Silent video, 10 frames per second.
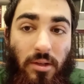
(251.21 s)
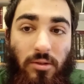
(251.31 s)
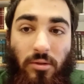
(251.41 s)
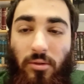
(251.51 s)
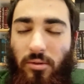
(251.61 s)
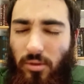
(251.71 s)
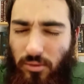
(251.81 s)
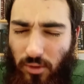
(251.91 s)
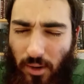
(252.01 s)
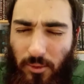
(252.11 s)
So
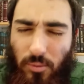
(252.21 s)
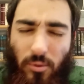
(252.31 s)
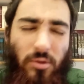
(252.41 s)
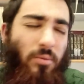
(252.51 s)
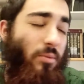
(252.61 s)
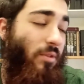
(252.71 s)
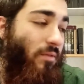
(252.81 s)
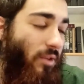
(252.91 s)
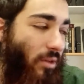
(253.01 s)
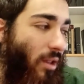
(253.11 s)
how much more so when we
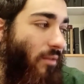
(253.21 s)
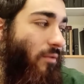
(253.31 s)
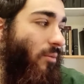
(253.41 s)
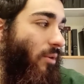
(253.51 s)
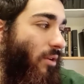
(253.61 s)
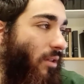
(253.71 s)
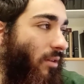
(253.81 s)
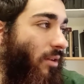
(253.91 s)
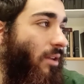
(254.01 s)
feel love for one another